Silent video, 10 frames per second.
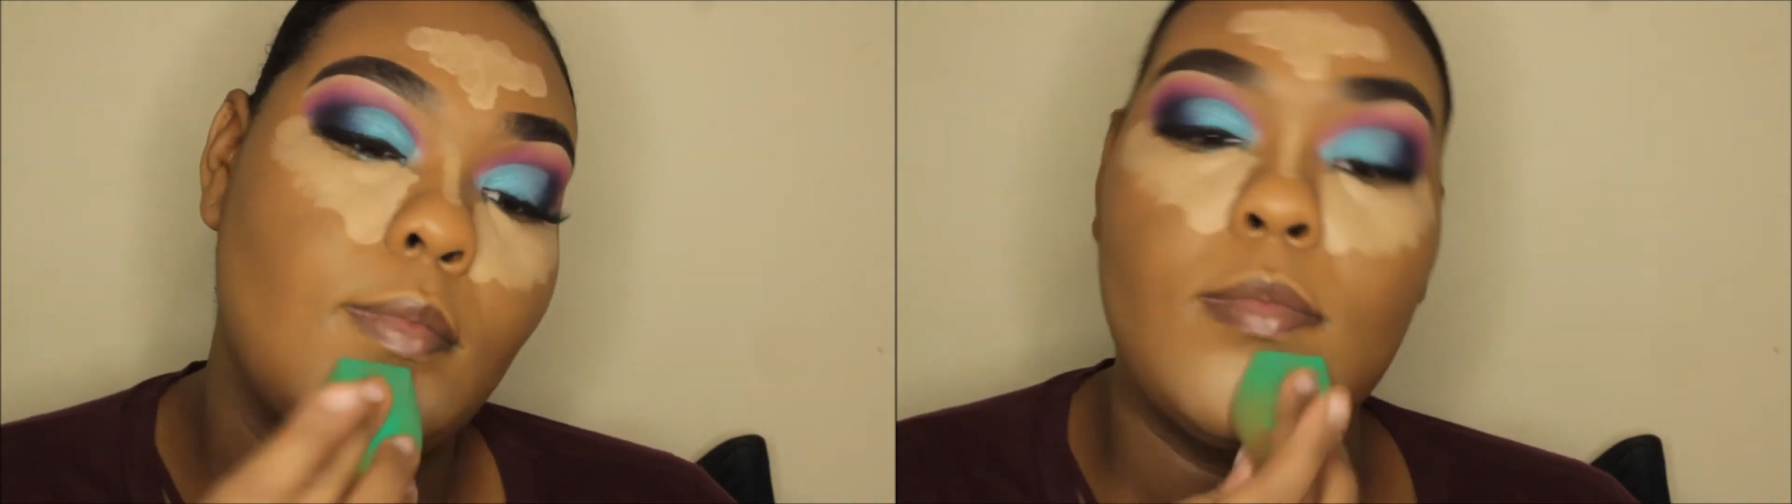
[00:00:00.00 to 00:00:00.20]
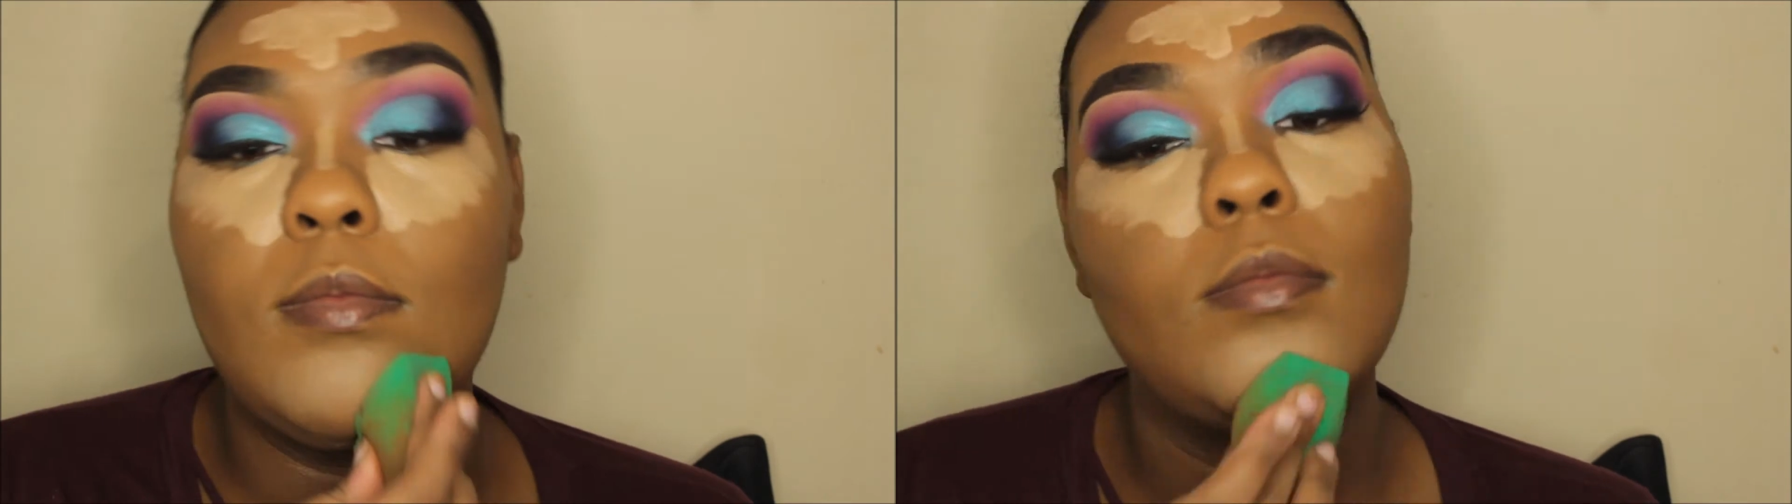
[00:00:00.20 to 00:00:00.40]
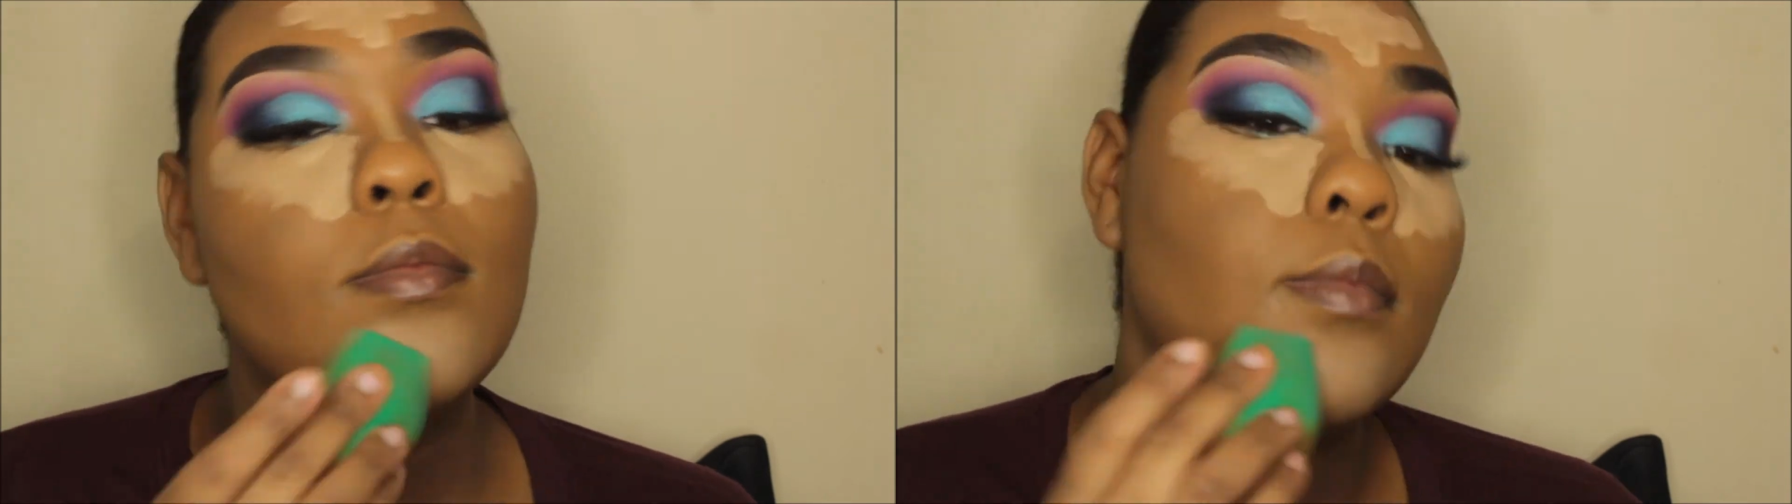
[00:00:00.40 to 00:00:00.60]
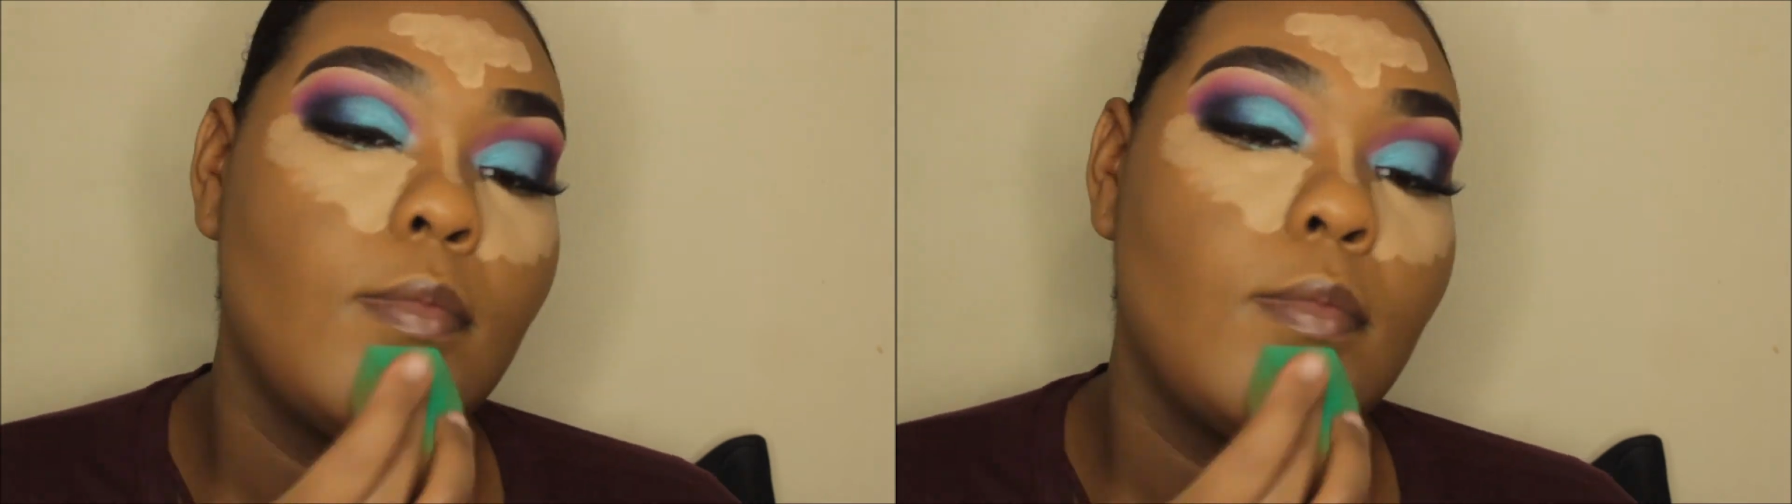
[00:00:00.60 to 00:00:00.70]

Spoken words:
and this is